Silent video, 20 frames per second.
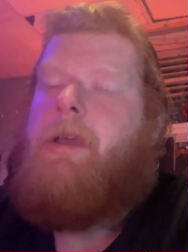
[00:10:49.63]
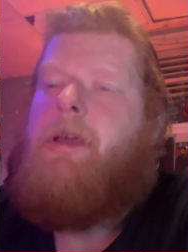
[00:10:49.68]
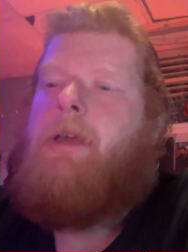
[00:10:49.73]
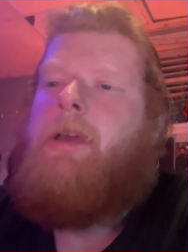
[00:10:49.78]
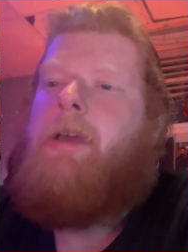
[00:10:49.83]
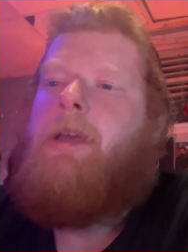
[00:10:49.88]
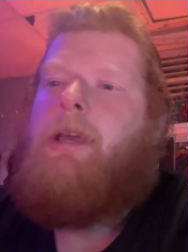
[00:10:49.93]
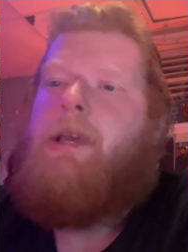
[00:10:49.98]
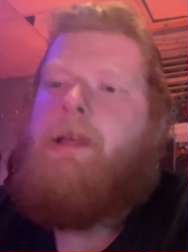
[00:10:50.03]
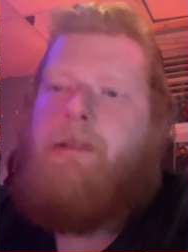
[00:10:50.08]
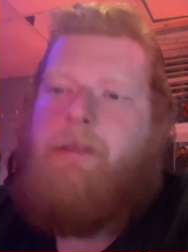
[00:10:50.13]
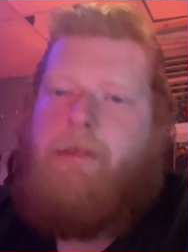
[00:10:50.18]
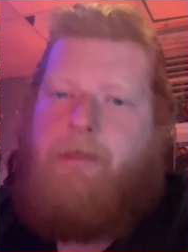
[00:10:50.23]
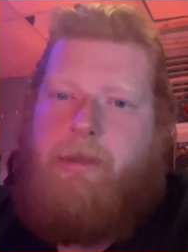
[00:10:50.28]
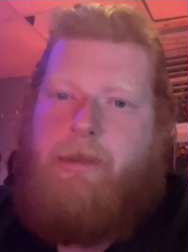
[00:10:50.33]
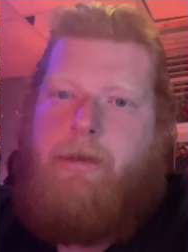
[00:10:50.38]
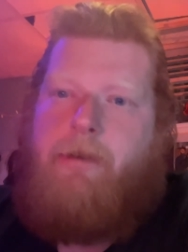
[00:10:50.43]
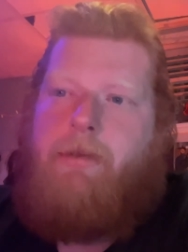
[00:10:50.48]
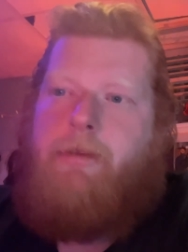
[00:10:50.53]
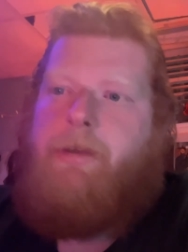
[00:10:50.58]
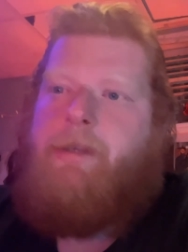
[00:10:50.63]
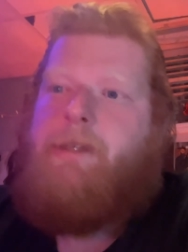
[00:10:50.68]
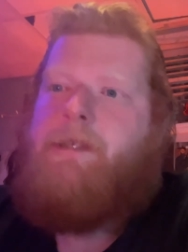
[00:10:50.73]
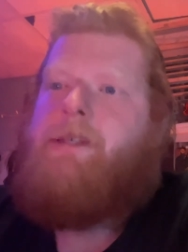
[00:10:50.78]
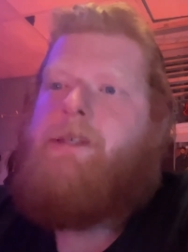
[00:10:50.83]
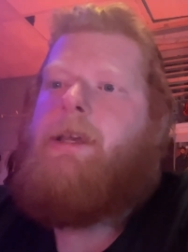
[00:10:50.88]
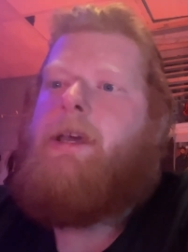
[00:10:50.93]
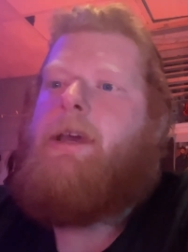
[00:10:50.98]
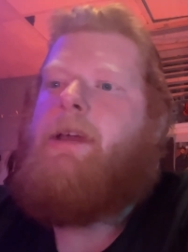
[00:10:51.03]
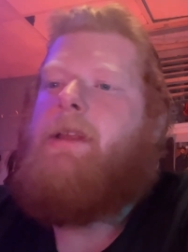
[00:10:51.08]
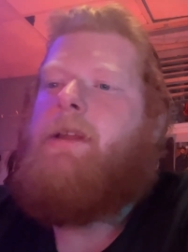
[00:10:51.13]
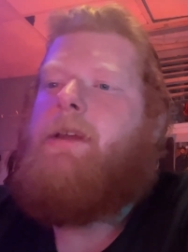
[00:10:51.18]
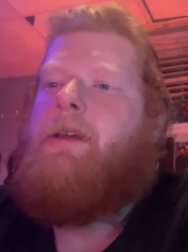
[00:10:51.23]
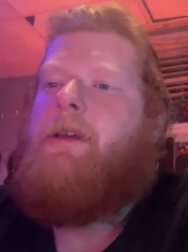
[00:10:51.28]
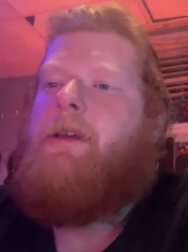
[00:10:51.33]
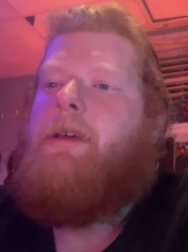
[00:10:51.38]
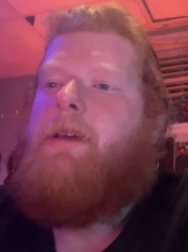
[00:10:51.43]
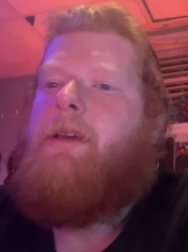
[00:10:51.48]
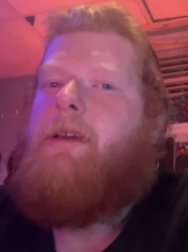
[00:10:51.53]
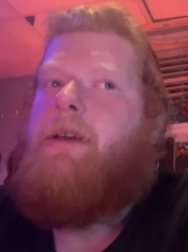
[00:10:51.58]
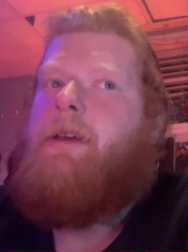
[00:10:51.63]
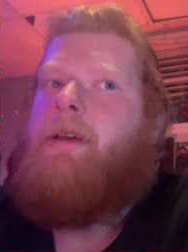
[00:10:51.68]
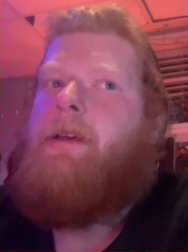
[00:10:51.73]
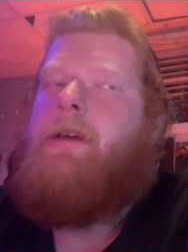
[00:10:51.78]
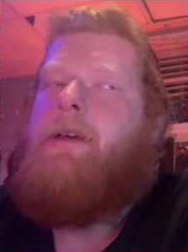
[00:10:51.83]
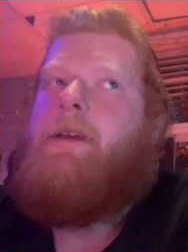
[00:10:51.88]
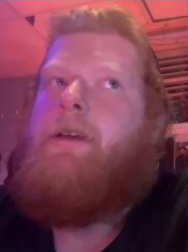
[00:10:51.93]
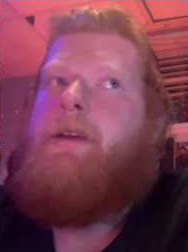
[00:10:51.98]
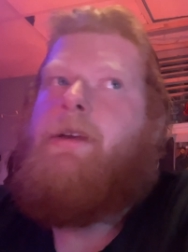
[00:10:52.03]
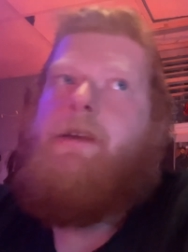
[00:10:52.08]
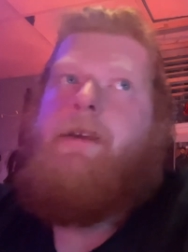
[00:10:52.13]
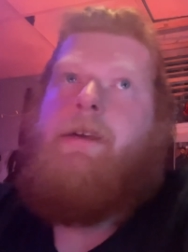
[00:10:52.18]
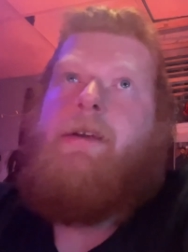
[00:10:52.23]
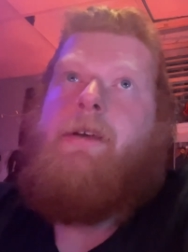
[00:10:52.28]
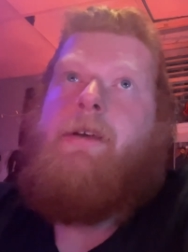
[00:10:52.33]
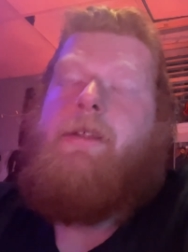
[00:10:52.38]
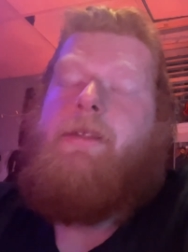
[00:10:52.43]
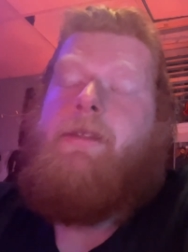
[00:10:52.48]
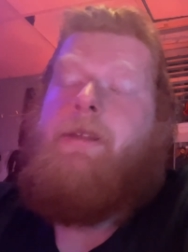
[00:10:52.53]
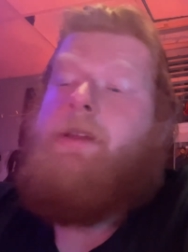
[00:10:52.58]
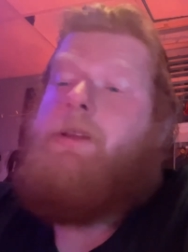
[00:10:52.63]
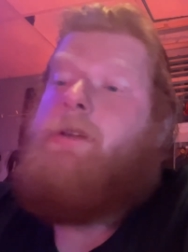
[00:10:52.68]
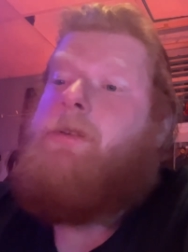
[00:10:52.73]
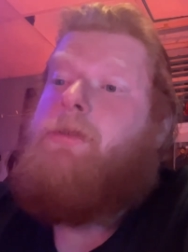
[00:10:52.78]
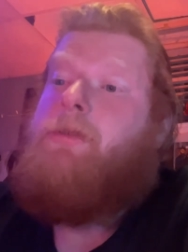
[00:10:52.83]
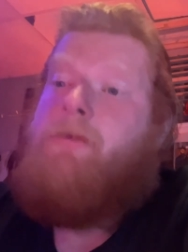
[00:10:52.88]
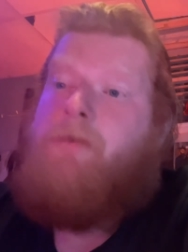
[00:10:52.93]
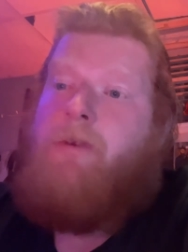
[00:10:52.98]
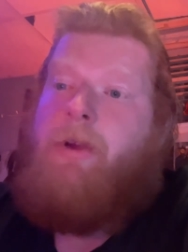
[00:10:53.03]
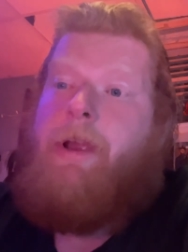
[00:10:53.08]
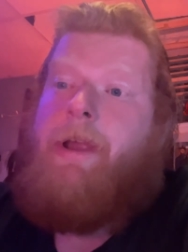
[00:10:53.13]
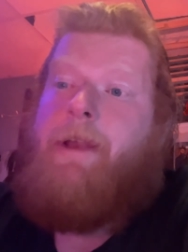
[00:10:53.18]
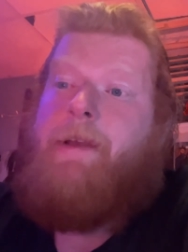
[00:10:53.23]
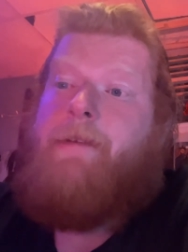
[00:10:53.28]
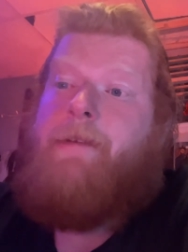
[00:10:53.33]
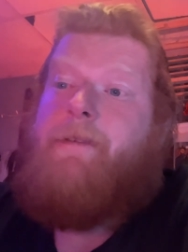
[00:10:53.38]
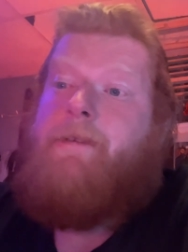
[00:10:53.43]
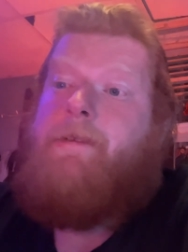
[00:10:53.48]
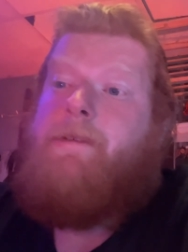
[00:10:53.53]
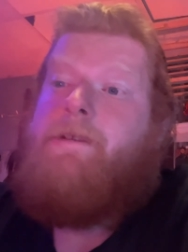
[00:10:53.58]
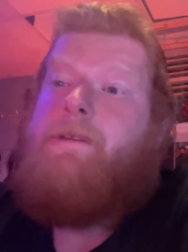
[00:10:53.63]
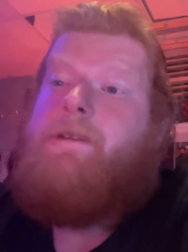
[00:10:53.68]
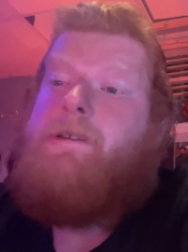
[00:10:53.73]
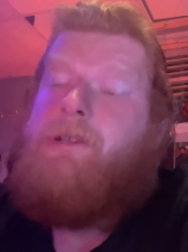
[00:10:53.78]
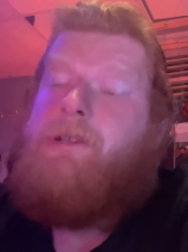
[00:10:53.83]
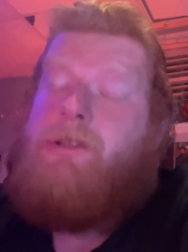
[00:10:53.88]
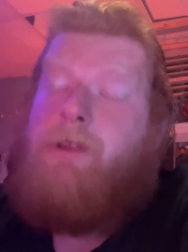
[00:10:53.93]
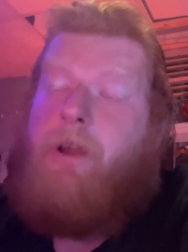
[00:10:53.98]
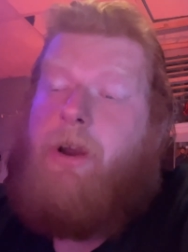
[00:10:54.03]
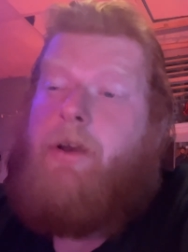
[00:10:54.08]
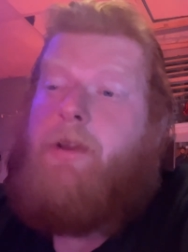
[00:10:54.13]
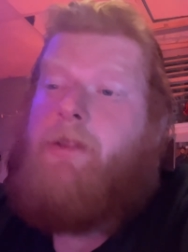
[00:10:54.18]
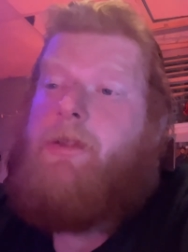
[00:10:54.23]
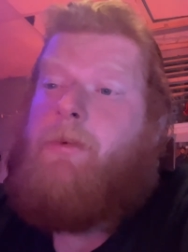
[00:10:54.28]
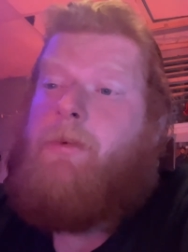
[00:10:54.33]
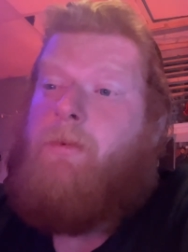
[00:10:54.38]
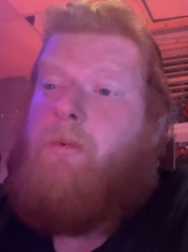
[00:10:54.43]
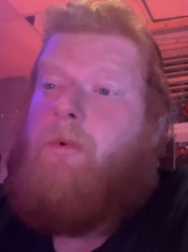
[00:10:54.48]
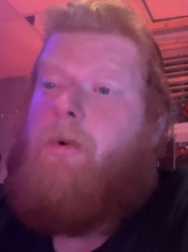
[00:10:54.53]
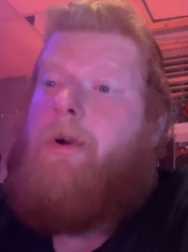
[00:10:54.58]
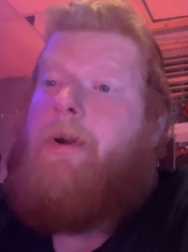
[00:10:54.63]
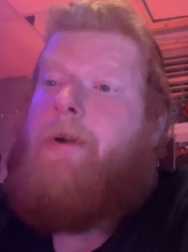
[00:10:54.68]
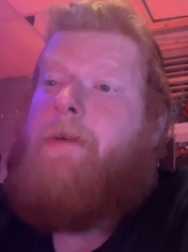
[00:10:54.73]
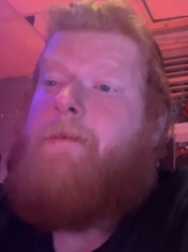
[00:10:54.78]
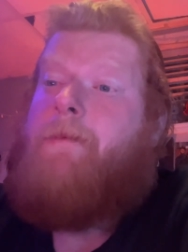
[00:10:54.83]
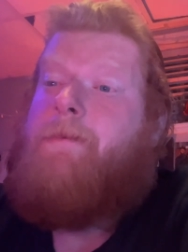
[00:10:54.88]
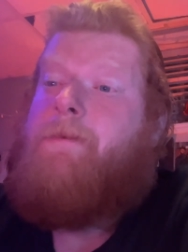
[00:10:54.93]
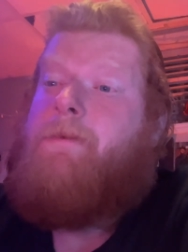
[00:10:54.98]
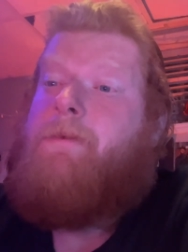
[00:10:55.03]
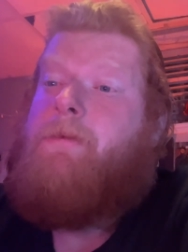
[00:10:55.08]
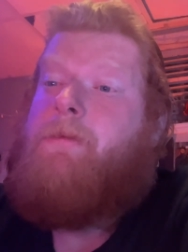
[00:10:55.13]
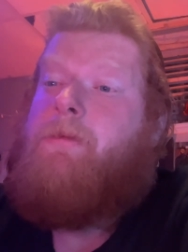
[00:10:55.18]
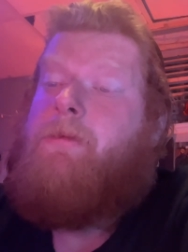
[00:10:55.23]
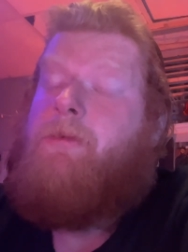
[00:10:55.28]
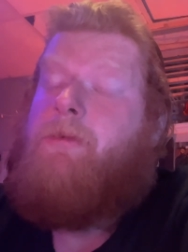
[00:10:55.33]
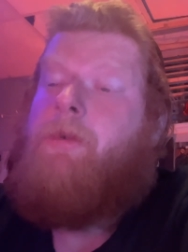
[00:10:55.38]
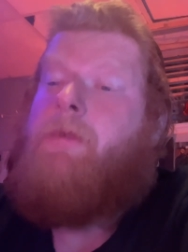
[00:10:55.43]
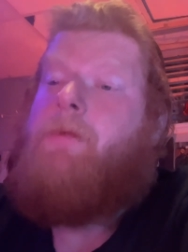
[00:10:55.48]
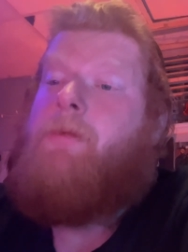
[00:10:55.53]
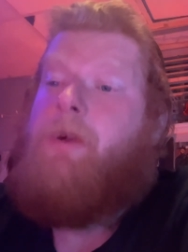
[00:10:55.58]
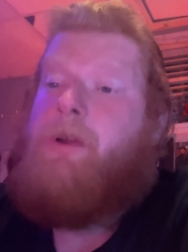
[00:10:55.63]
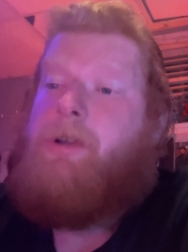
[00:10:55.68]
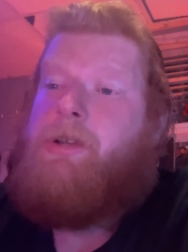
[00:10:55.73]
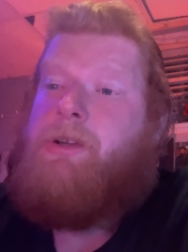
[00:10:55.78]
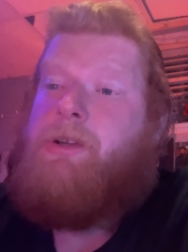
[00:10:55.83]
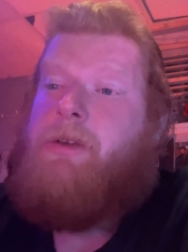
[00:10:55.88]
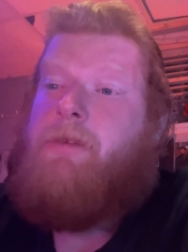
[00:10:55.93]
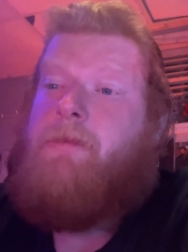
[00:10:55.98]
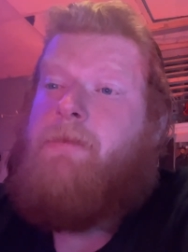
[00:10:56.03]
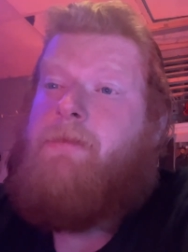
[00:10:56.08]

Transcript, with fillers: He literally said that Ukraine started the war with Russia.